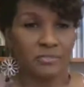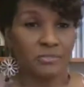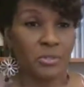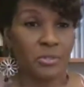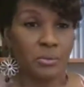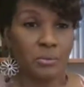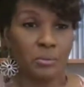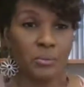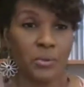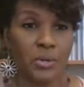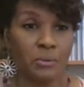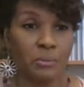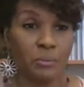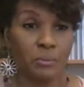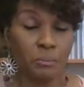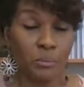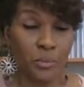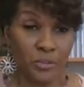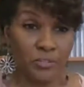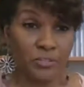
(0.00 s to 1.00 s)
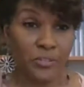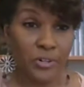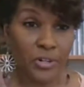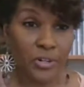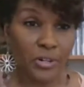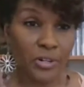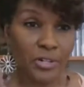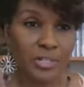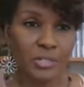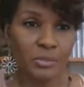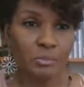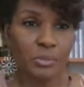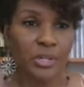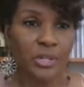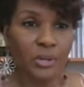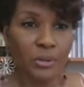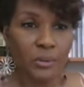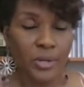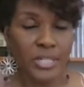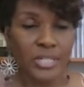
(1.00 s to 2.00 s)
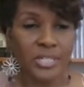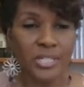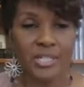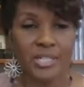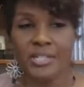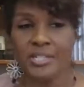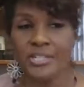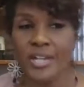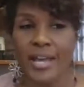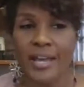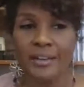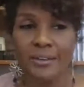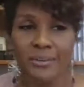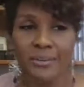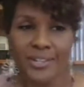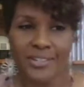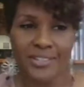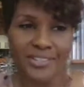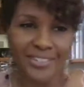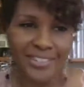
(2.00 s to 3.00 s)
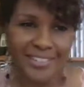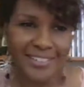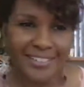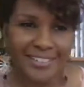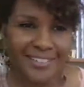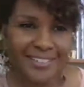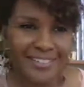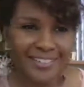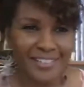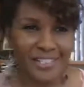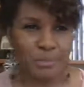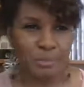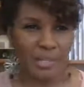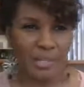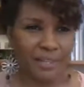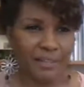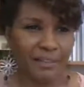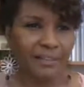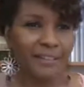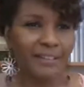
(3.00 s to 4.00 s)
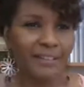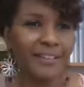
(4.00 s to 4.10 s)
If you prefer to put your question in chat rather than speak,